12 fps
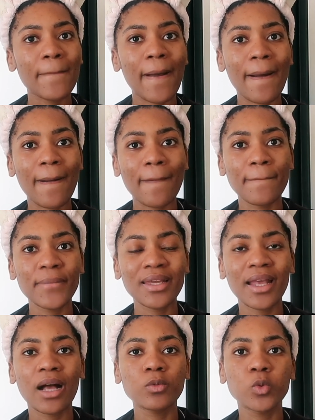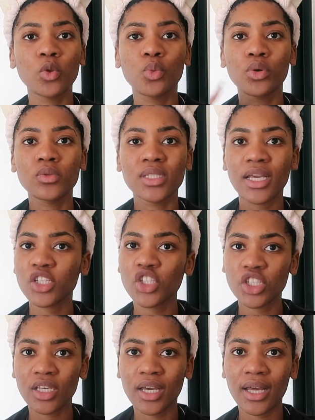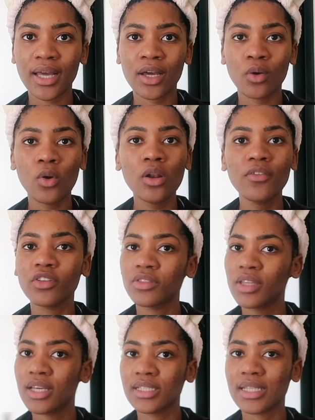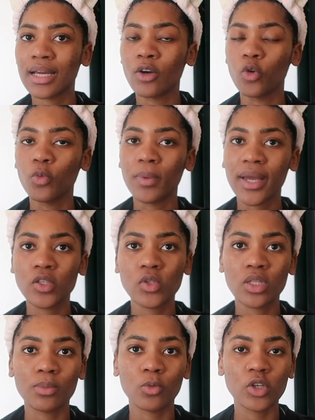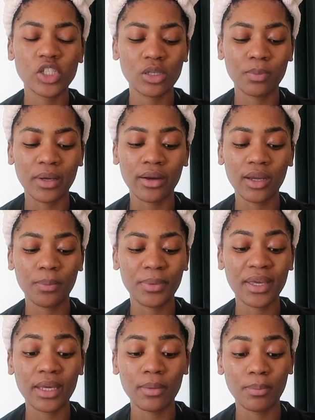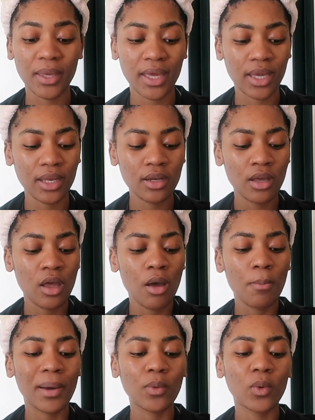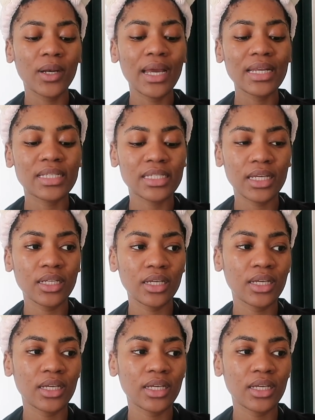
it helps with rosacea, all of the things that go back to the moisture barrier being impaired. But what I did